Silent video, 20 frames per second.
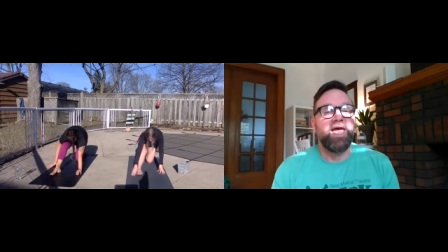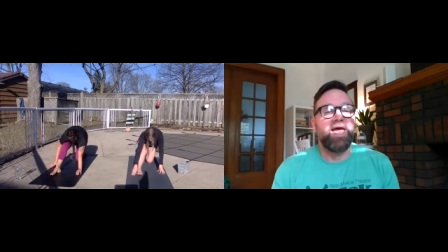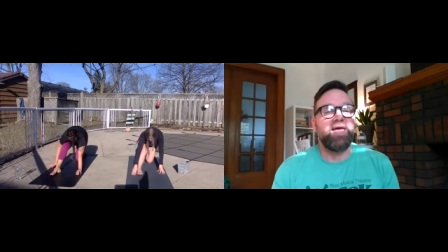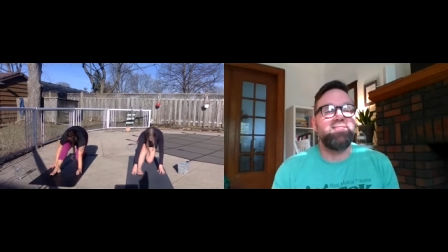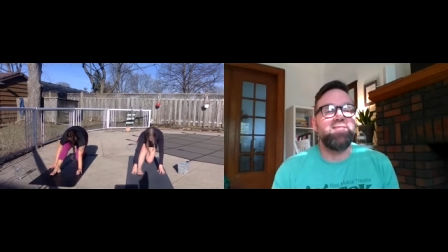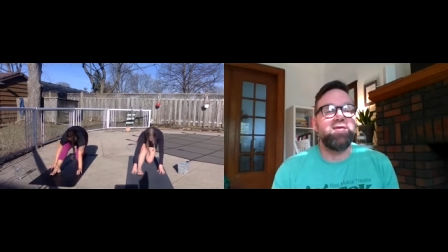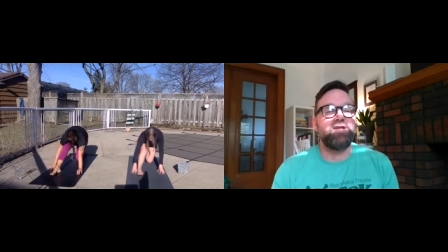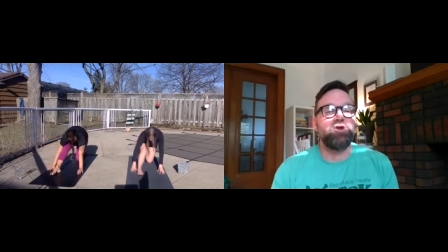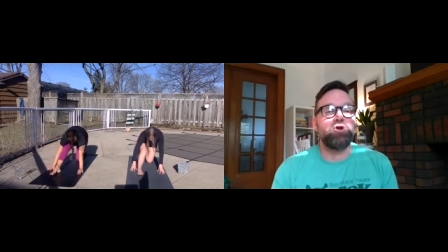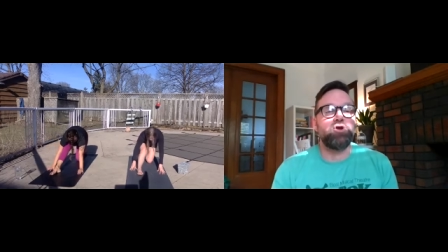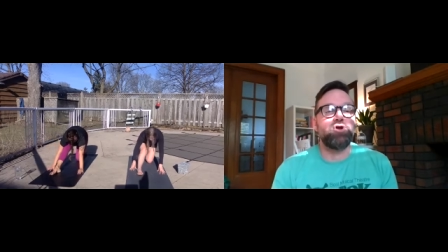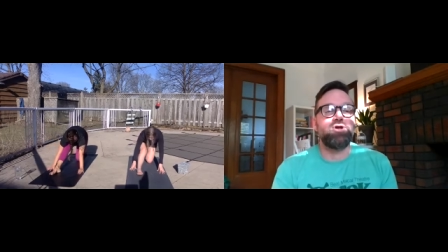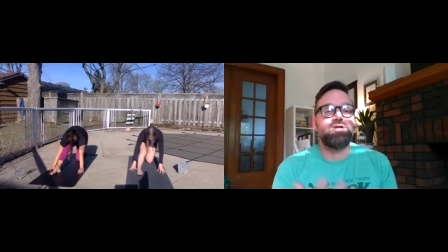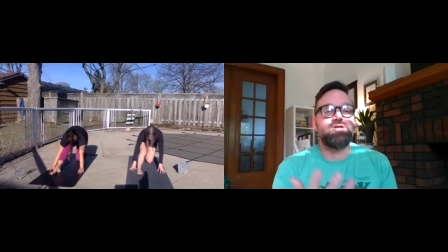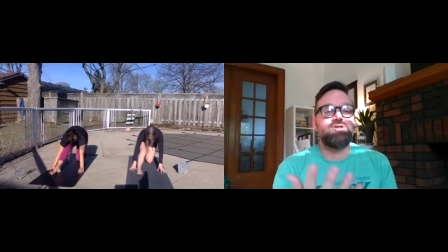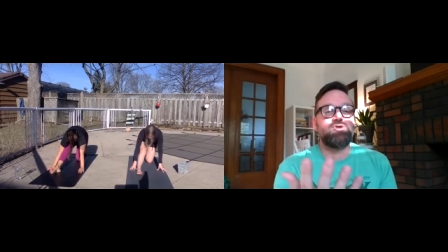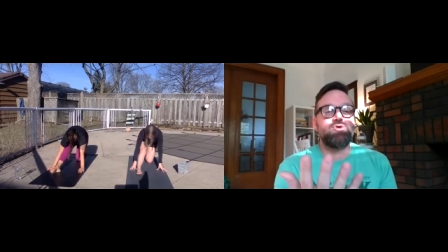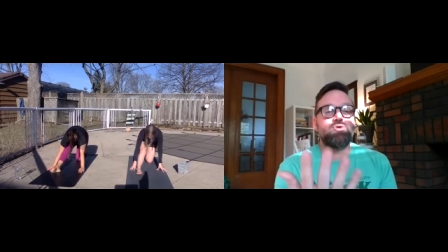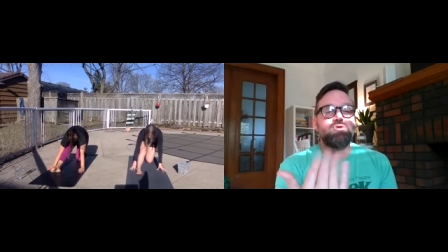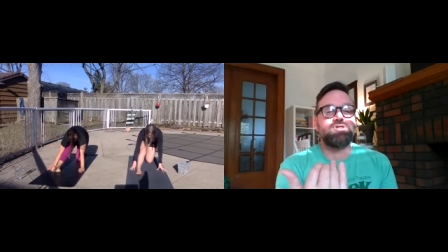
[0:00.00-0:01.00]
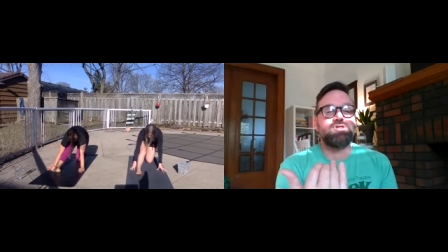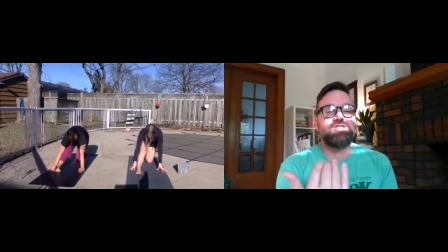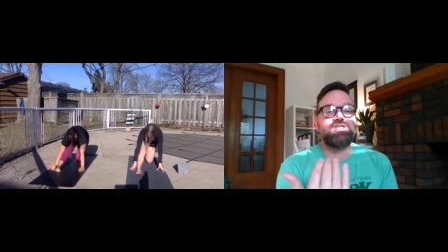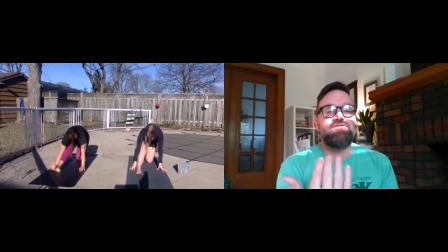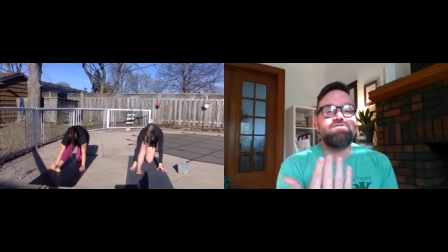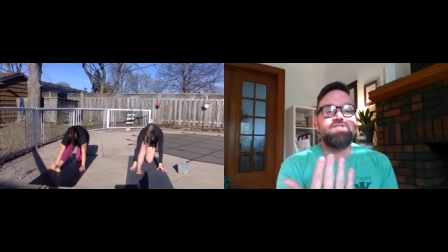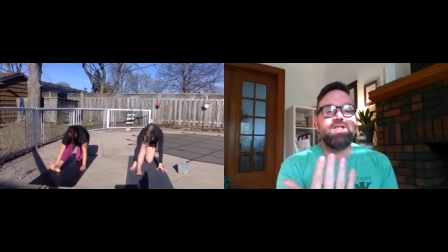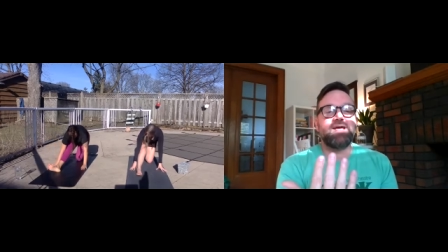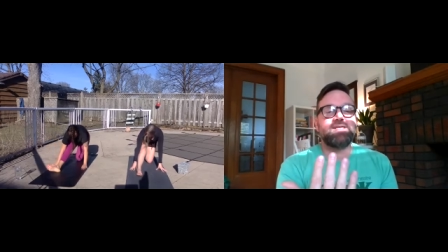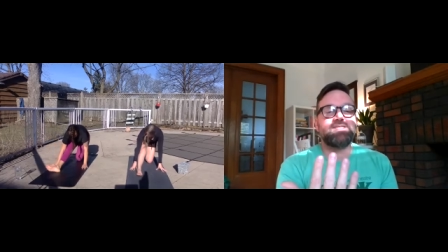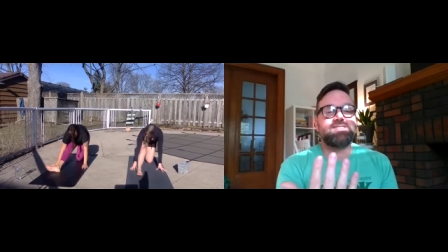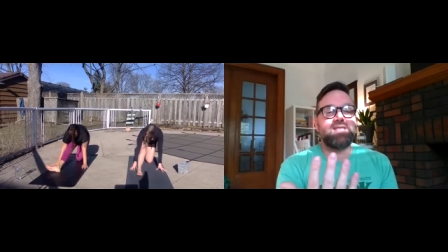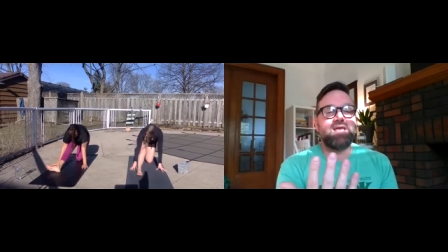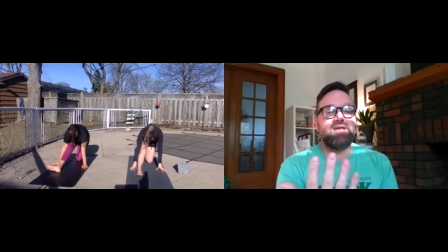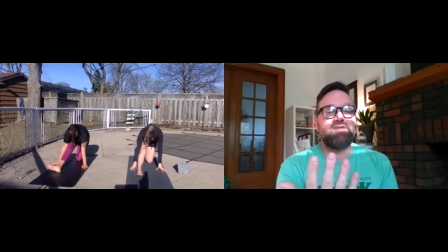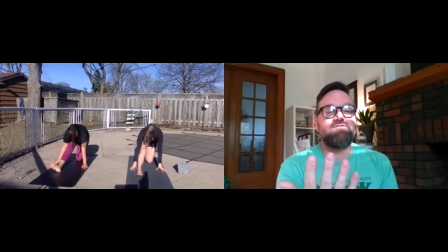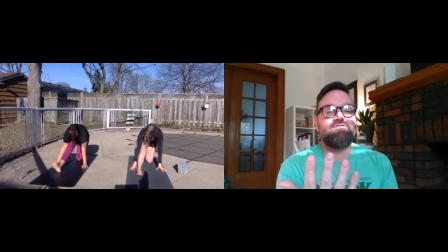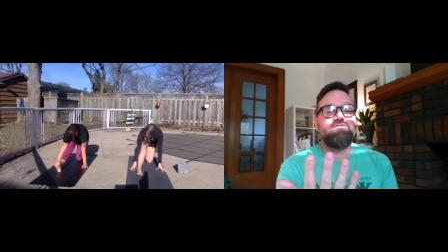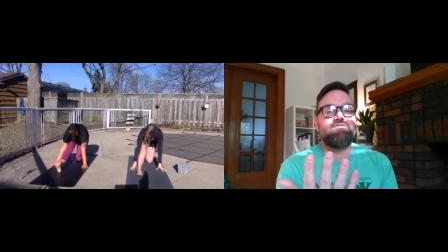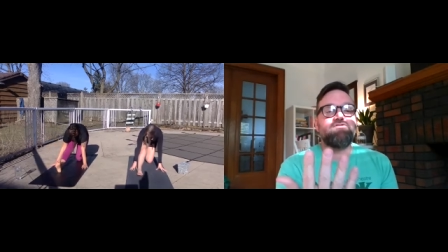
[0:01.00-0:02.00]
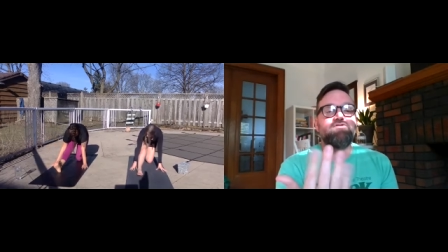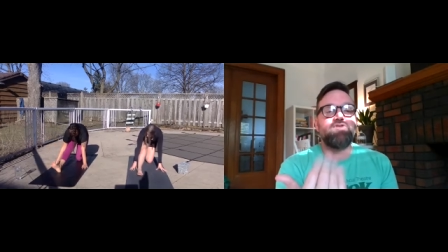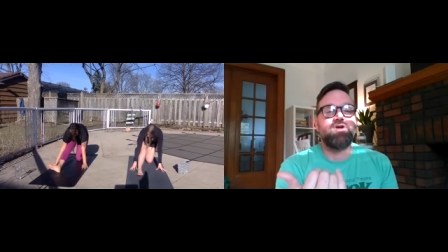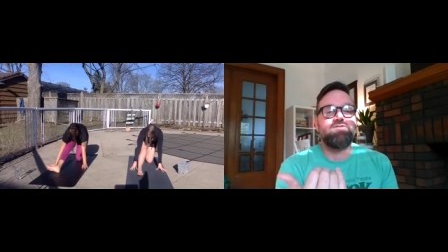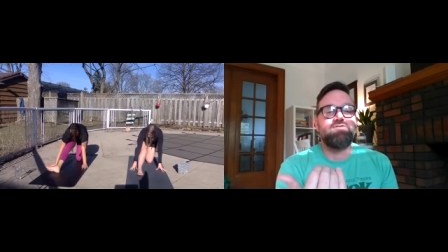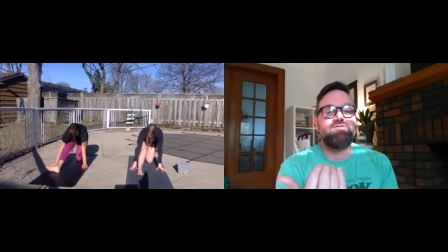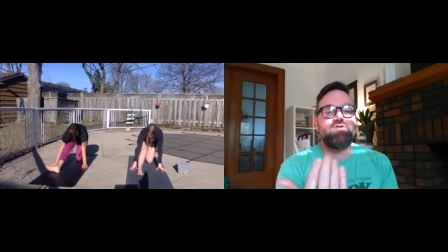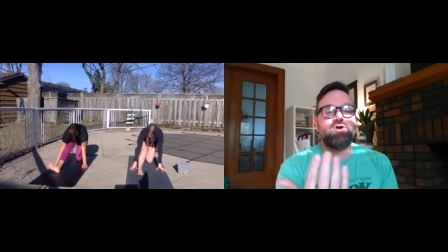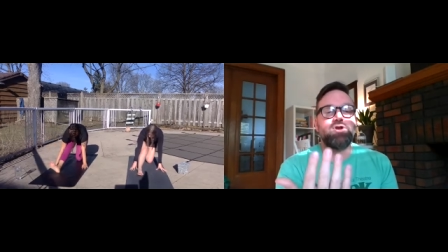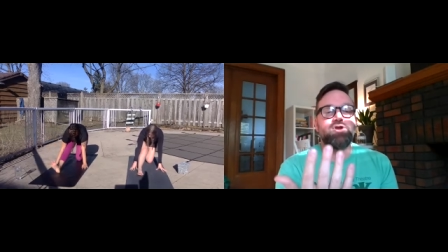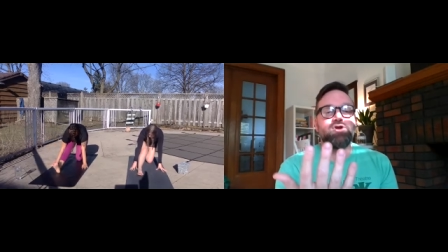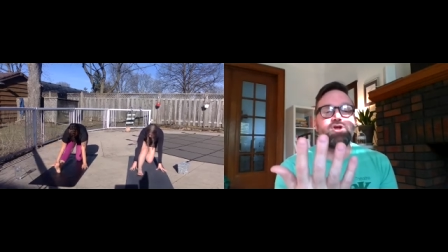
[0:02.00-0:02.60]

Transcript: And then you're going to dorsiflex that front foot.